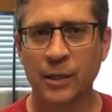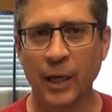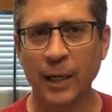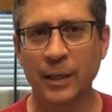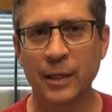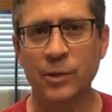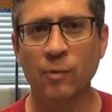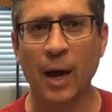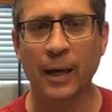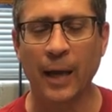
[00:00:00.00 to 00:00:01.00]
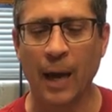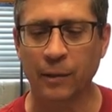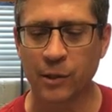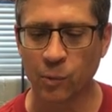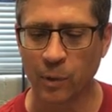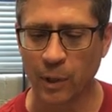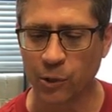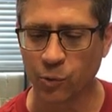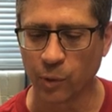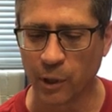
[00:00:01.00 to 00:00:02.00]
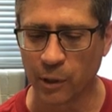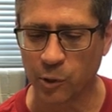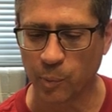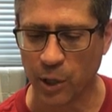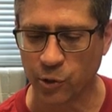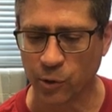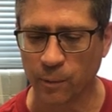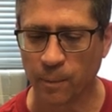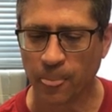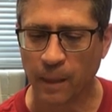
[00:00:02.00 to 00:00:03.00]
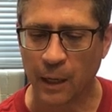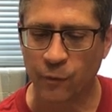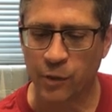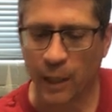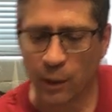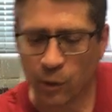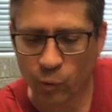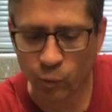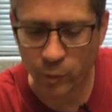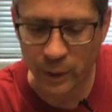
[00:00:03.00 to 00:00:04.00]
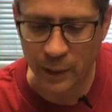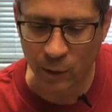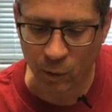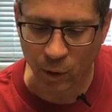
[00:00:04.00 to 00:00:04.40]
Check this rock out. This one is real special. If you take a look real